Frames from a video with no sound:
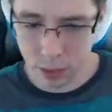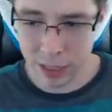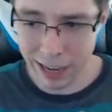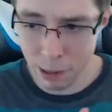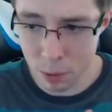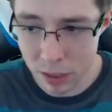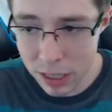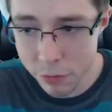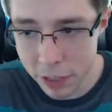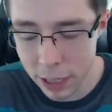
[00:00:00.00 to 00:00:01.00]
Now, I
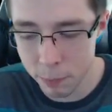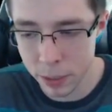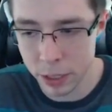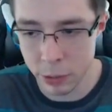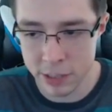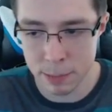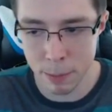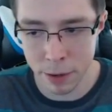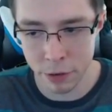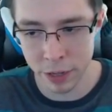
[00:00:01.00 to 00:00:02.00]
believe Kingpin used to be
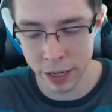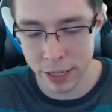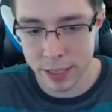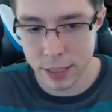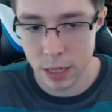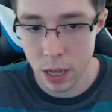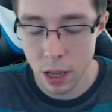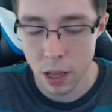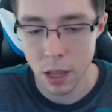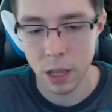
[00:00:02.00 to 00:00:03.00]
better than it is.
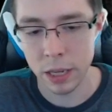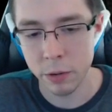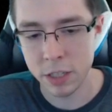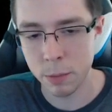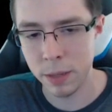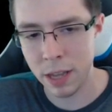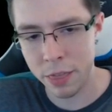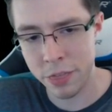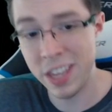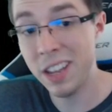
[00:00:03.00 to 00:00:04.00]
It used to be, I
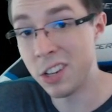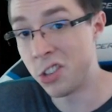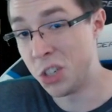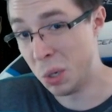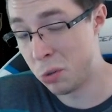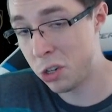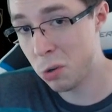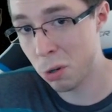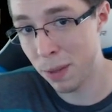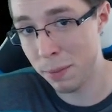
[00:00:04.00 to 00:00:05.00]
think, a 2/2
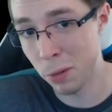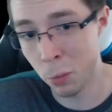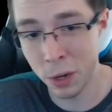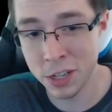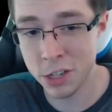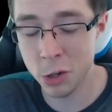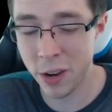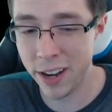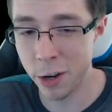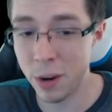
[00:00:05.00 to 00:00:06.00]
or maybe a 1/2. I
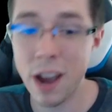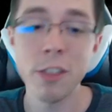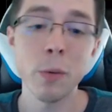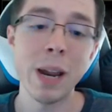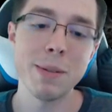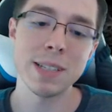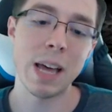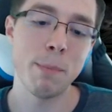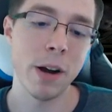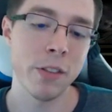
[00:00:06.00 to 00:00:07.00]
don't know. Either way, it was a
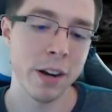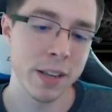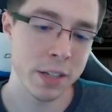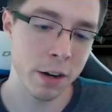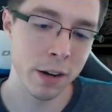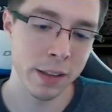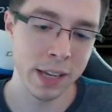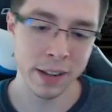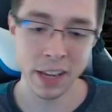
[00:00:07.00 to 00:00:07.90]
lot better than it is currently in like